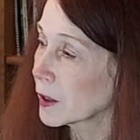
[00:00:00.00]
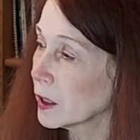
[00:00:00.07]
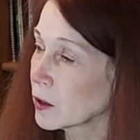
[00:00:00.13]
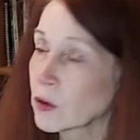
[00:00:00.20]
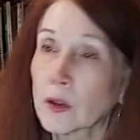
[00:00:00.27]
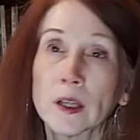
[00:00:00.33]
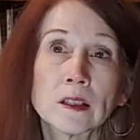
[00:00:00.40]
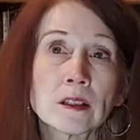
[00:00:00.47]

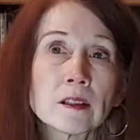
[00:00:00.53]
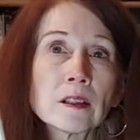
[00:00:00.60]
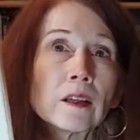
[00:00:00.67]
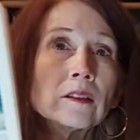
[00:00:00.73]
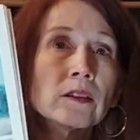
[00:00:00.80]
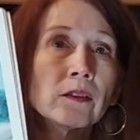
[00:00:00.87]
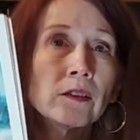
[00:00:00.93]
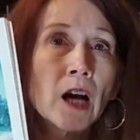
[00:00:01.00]
it creates a
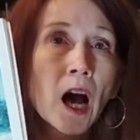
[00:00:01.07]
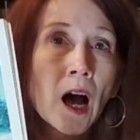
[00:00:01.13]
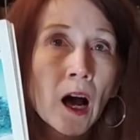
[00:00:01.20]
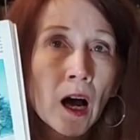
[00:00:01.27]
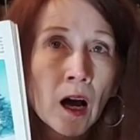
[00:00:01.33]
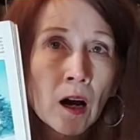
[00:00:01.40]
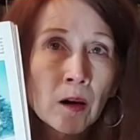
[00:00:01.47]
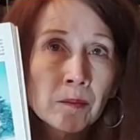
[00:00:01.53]
sense of
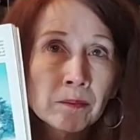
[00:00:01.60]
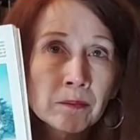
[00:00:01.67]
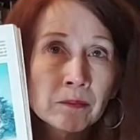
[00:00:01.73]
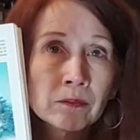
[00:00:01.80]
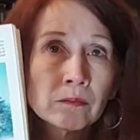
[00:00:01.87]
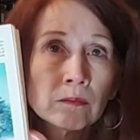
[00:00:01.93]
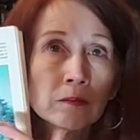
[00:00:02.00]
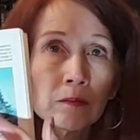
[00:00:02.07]
calm,
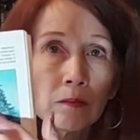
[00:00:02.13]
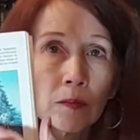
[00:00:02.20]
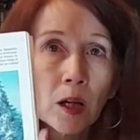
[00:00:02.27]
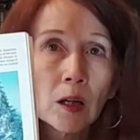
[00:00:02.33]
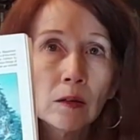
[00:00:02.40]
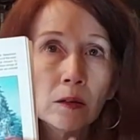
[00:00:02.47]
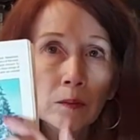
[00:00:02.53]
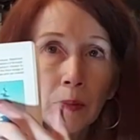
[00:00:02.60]

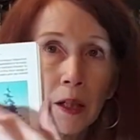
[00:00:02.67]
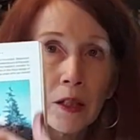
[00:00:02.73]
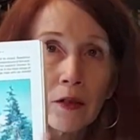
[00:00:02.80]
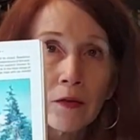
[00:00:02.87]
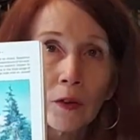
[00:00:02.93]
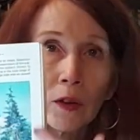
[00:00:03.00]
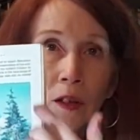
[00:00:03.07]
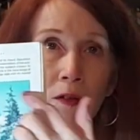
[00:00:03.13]

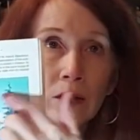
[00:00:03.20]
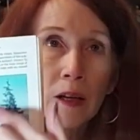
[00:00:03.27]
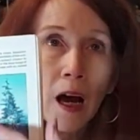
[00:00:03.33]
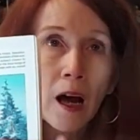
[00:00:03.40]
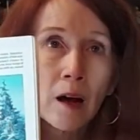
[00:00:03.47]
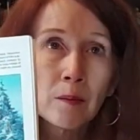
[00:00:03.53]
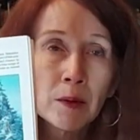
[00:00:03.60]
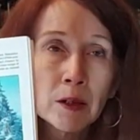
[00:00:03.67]
peacefulness,
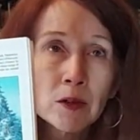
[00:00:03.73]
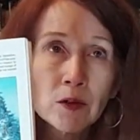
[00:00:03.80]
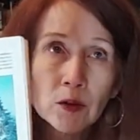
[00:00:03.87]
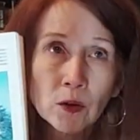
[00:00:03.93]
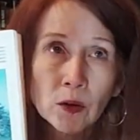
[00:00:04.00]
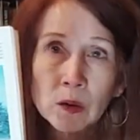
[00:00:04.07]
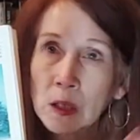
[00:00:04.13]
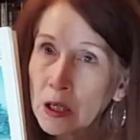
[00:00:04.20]
calmness.
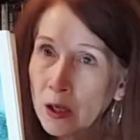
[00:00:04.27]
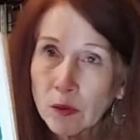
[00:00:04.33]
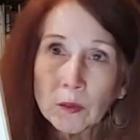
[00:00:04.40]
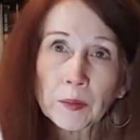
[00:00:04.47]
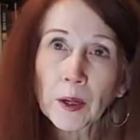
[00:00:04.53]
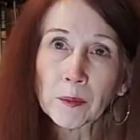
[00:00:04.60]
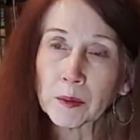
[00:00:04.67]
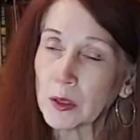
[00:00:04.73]
So
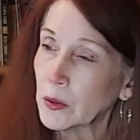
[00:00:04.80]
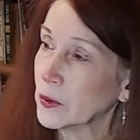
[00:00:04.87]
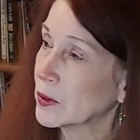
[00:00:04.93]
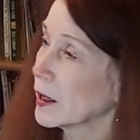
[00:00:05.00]
we'll probably use